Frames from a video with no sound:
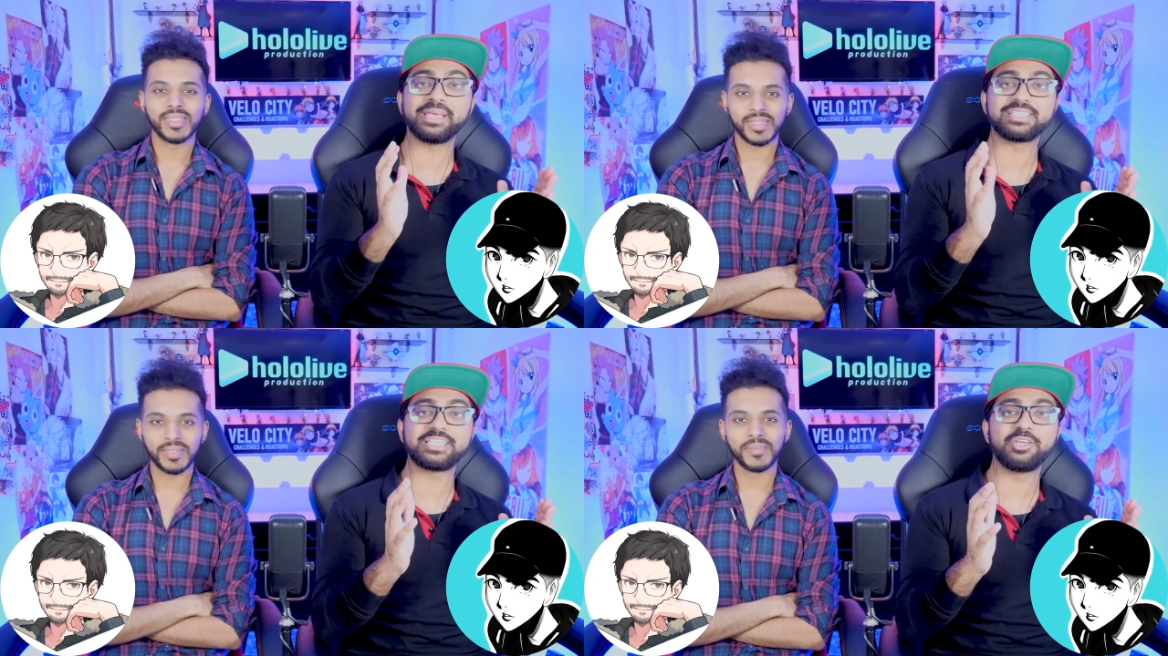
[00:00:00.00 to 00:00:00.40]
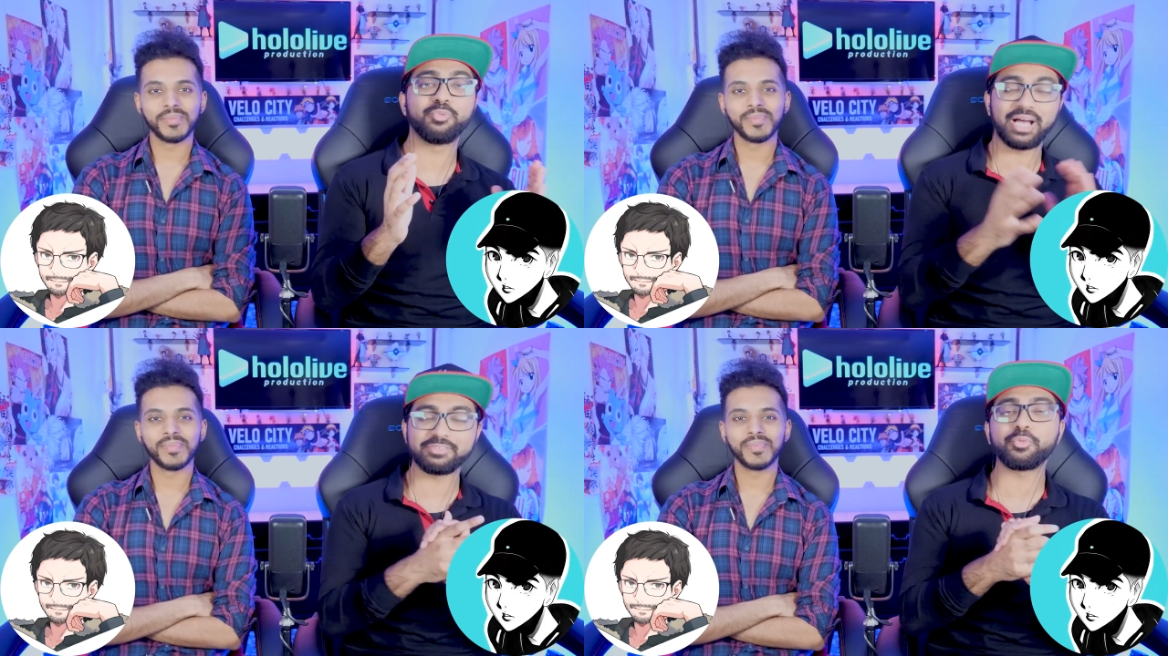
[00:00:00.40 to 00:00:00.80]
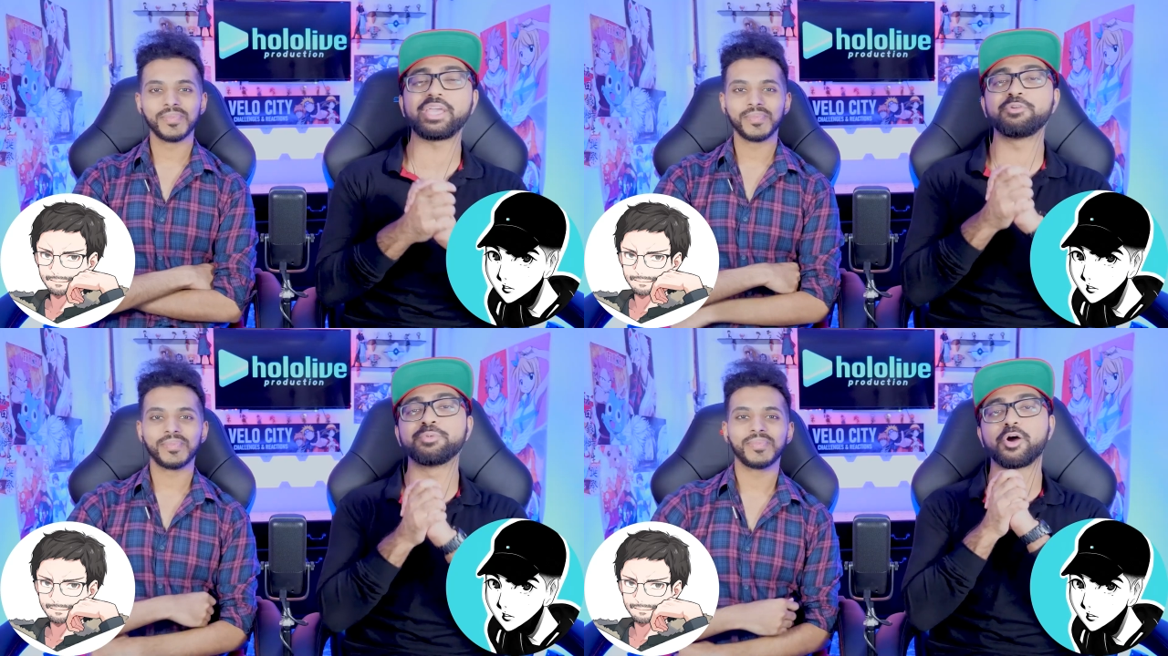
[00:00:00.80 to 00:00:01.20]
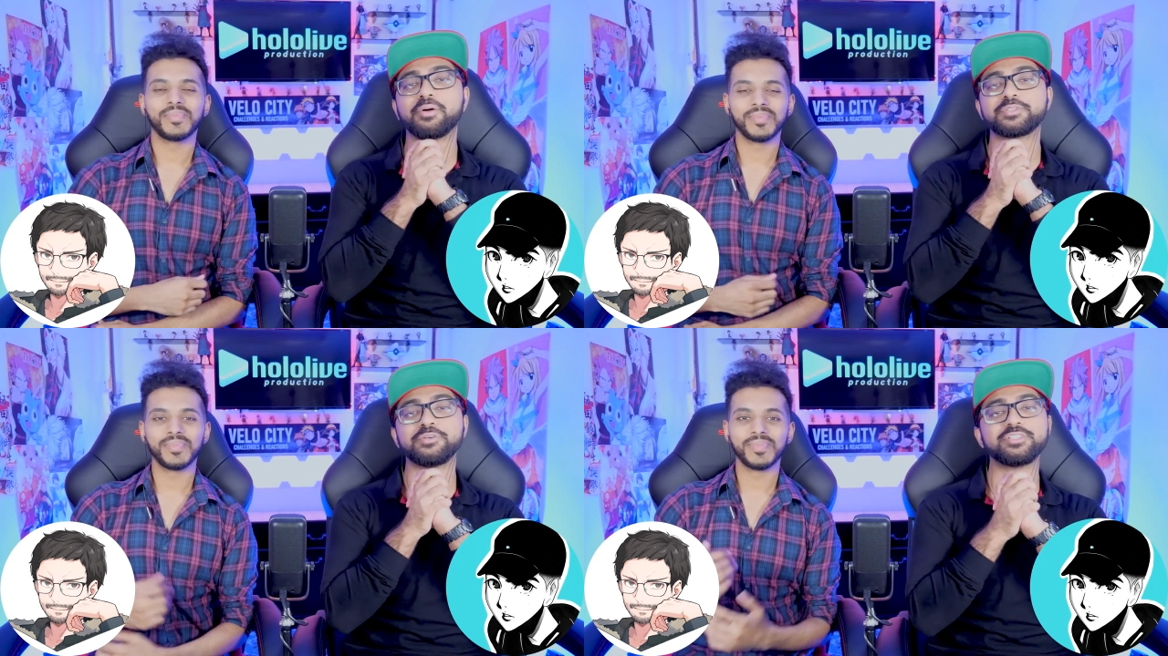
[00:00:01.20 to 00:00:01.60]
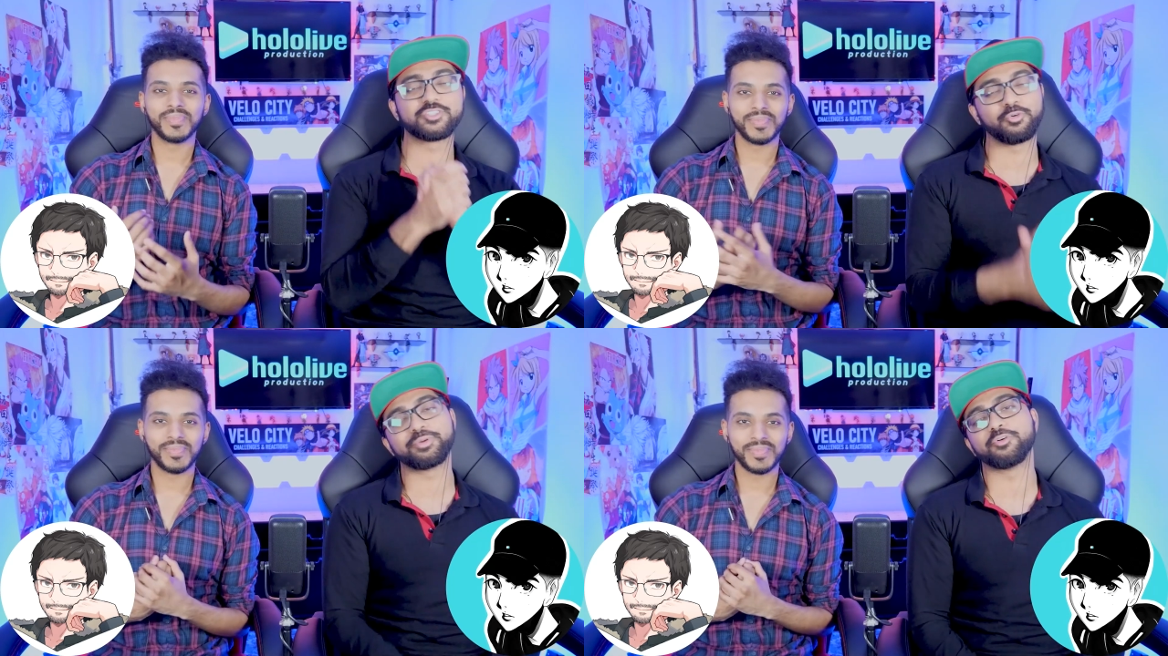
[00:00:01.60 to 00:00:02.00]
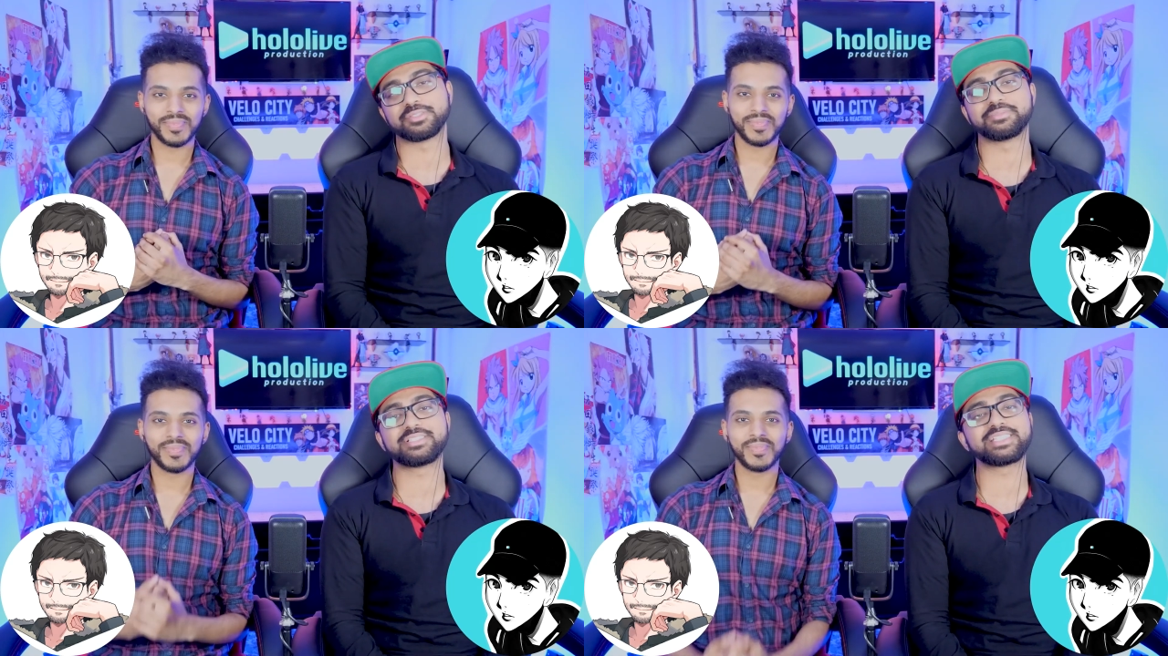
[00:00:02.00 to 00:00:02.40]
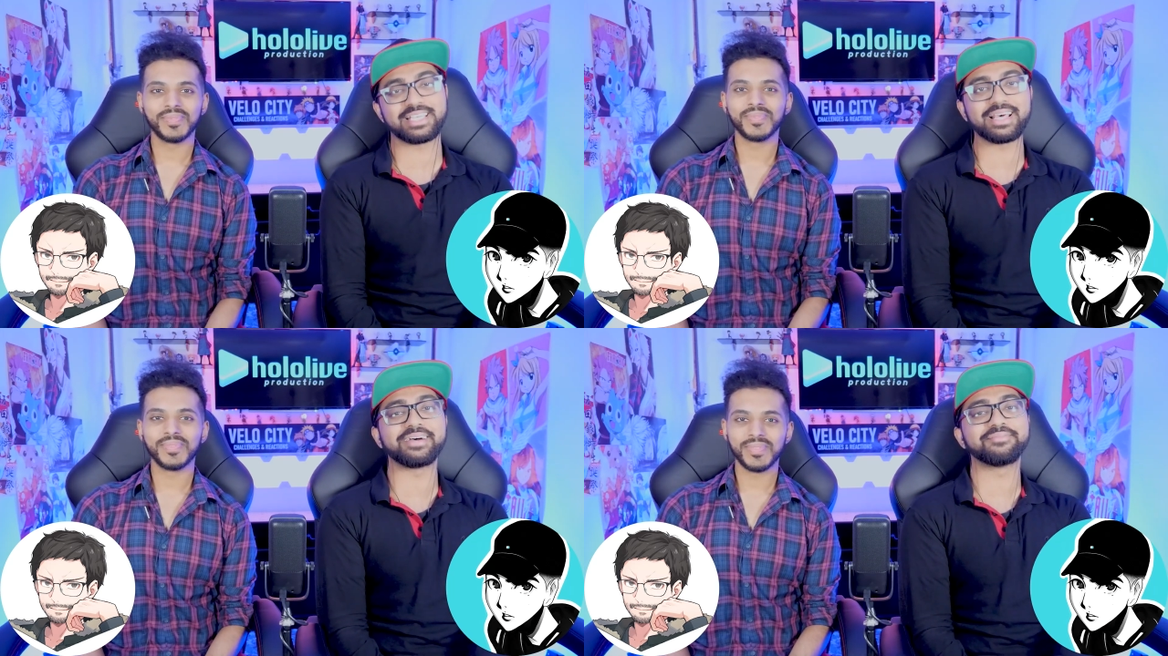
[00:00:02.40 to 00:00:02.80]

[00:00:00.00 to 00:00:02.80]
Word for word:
Speaker 1: BST. We'll have the waiting room go up soon, so it'll be awesome to see you there.